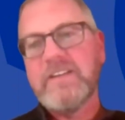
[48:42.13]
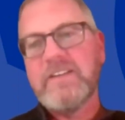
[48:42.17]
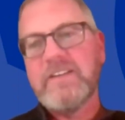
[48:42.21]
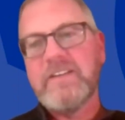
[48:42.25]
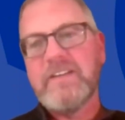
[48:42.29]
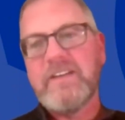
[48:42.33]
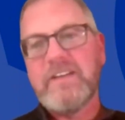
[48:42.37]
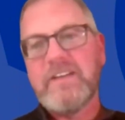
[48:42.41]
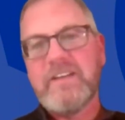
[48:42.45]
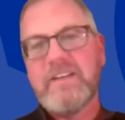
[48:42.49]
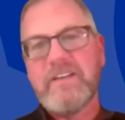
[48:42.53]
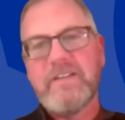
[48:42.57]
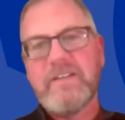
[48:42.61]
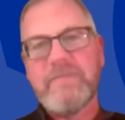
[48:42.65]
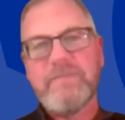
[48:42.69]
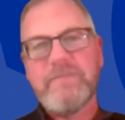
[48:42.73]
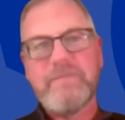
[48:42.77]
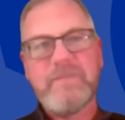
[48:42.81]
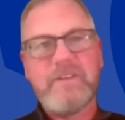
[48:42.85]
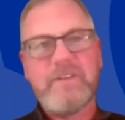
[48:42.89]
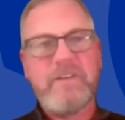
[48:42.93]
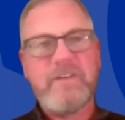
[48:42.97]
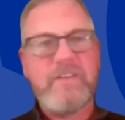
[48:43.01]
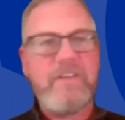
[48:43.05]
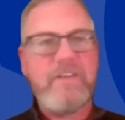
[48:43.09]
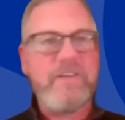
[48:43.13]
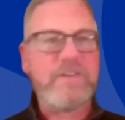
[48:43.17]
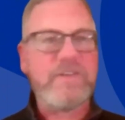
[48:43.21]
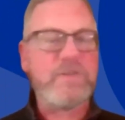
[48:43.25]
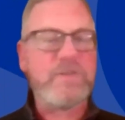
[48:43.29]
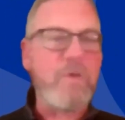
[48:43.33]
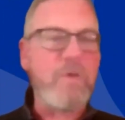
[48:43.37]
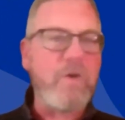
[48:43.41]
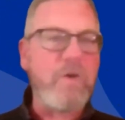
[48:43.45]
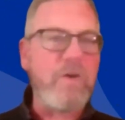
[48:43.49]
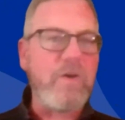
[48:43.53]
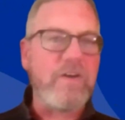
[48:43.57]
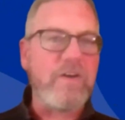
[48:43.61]
Uh, are they a
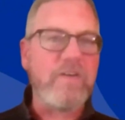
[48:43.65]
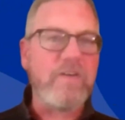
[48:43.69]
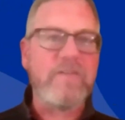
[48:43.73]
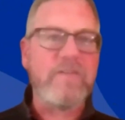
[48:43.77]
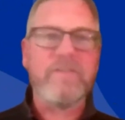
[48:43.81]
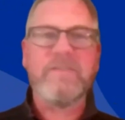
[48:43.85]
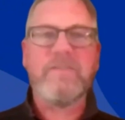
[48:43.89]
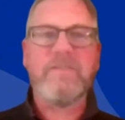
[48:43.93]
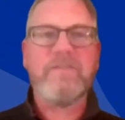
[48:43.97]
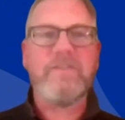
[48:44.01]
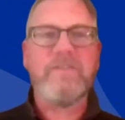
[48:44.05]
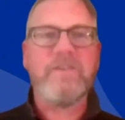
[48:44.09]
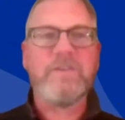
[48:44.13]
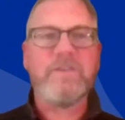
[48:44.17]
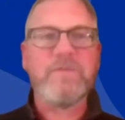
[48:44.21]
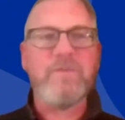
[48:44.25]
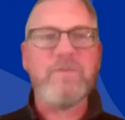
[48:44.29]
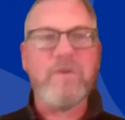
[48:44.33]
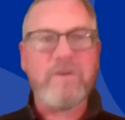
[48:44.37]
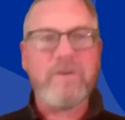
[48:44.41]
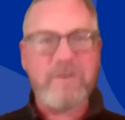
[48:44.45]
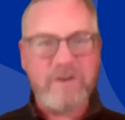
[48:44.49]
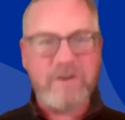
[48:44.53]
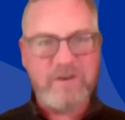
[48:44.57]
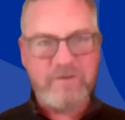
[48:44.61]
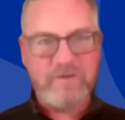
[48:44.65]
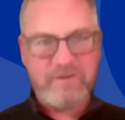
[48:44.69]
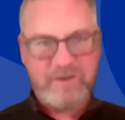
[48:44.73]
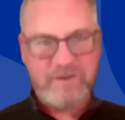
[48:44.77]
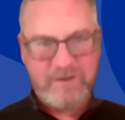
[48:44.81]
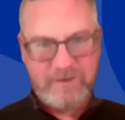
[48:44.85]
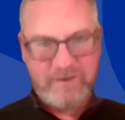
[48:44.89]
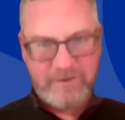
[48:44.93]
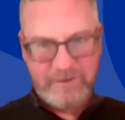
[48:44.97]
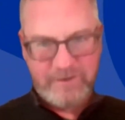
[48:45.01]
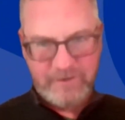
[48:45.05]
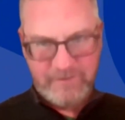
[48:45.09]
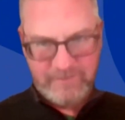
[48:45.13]
smoker? If they're a smoker, you, you
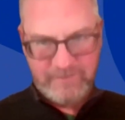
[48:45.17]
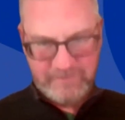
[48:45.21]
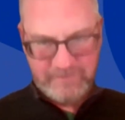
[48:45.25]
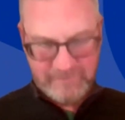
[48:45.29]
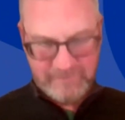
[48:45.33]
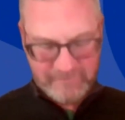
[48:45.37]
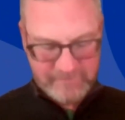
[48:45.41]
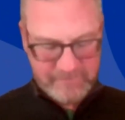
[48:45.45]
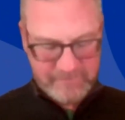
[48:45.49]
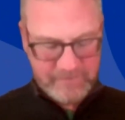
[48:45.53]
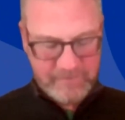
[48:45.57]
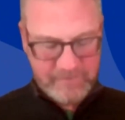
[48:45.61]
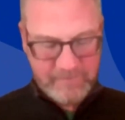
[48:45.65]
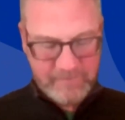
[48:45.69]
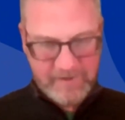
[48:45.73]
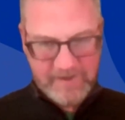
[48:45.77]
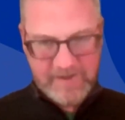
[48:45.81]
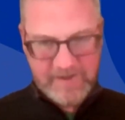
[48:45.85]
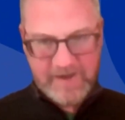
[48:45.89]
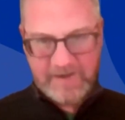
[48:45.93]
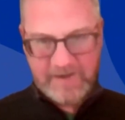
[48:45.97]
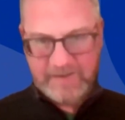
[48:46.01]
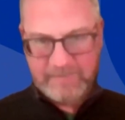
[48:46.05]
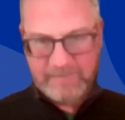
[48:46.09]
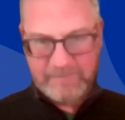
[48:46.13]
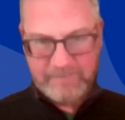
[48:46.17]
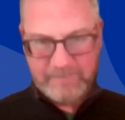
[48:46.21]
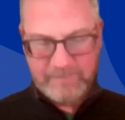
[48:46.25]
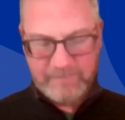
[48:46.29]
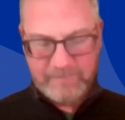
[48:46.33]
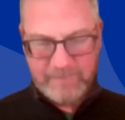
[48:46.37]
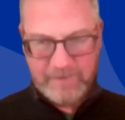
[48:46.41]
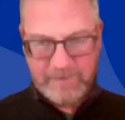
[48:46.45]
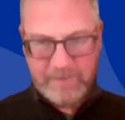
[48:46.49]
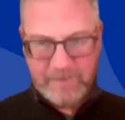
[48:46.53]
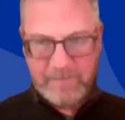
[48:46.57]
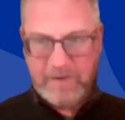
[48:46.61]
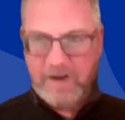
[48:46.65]
know, you, you might not
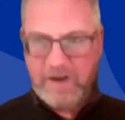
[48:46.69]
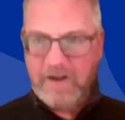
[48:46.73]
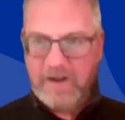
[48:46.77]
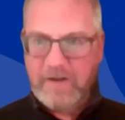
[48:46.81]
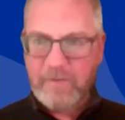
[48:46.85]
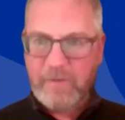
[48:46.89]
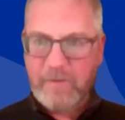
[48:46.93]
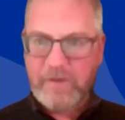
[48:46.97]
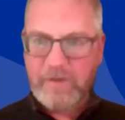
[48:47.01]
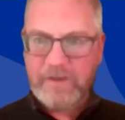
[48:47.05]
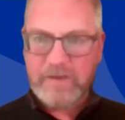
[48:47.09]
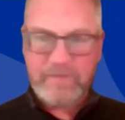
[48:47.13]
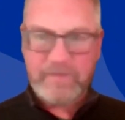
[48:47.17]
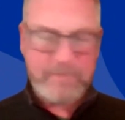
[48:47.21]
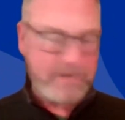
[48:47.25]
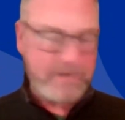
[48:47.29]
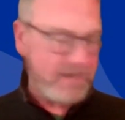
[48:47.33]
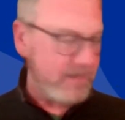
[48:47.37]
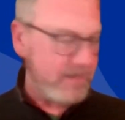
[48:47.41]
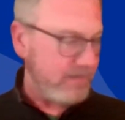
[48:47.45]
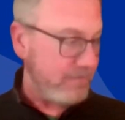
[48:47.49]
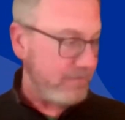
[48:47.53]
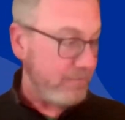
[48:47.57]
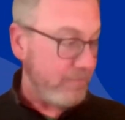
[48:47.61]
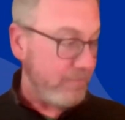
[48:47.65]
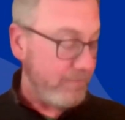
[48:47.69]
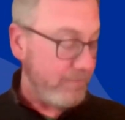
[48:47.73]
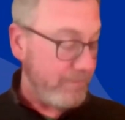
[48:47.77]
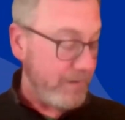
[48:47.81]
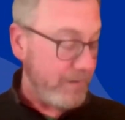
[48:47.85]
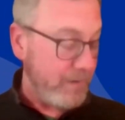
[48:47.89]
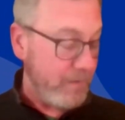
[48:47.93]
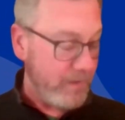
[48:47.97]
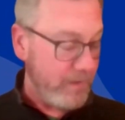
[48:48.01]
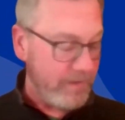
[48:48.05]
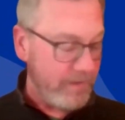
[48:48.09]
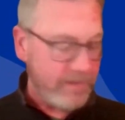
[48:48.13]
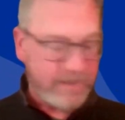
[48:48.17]
be uh, willing to be, be
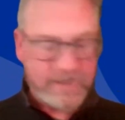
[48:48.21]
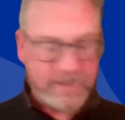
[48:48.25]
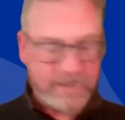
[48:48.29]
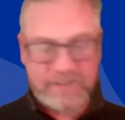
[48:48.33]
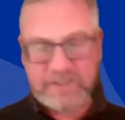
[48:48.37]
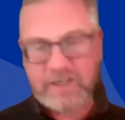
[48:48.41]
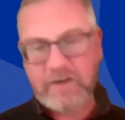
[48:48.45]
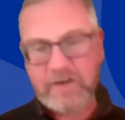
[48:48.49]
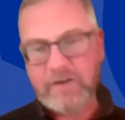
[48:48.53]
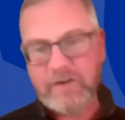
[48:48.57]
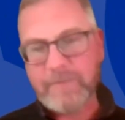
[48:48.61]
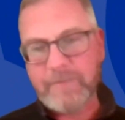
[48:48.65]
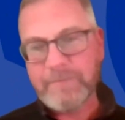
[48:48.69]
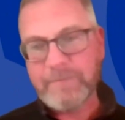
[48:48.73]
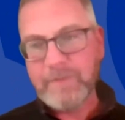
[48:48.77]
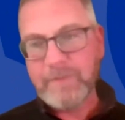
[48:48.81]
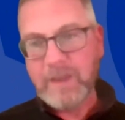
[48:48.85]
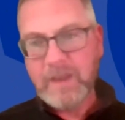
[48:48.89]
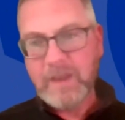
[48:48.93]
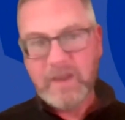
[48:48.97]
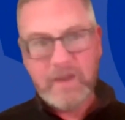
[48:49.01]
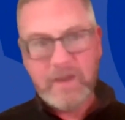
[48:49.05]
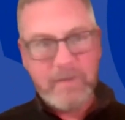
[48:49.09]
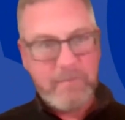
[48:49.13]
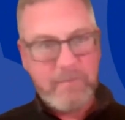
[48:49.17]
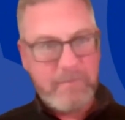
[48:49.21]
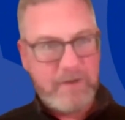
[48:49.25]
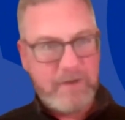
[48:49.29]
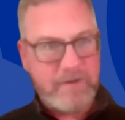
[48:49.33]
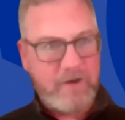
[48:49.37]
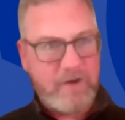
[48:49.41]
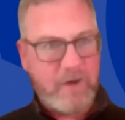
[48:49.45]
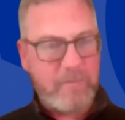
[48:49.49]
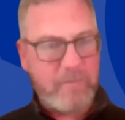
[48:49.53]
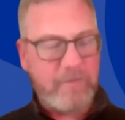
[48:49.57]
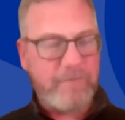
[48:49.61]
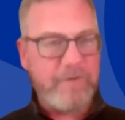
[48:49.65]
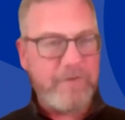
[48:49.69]
willing to consider a
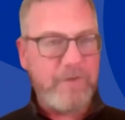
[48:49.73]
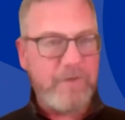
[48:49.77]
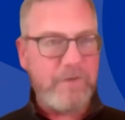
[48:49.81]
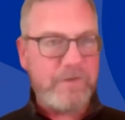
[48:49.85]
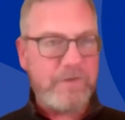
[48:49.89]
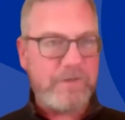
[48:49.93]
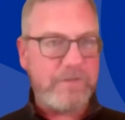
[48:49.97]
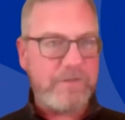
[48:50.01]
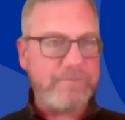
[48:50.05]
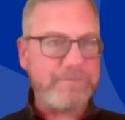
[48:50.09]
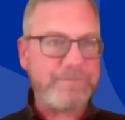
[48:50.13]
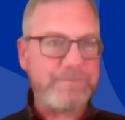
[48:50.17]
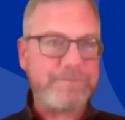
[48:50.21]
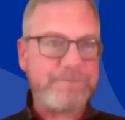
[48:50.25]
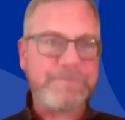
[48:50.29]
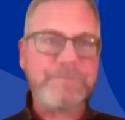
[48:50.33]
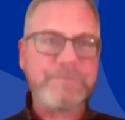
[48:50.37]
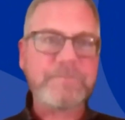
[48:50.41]
mid-carpal fusion.